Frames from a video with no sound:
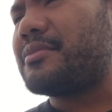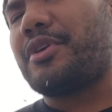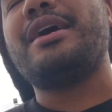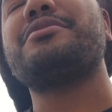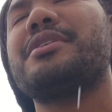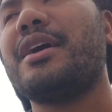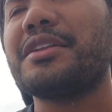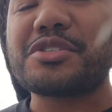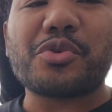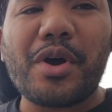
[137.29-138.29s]

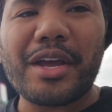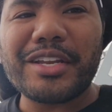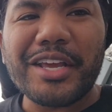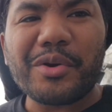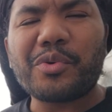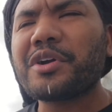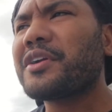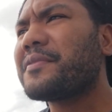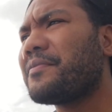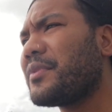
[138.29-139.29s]
It's a quiet day at
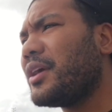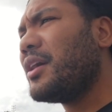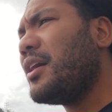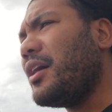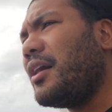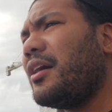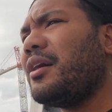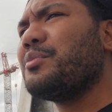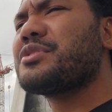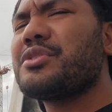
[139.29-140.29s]
work.
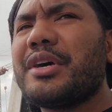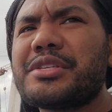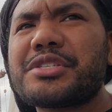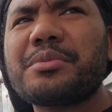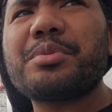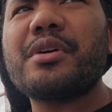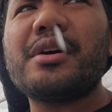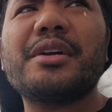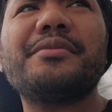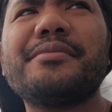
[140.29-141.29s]
We're still at the
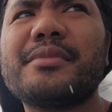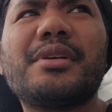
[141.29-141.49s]
shipyard.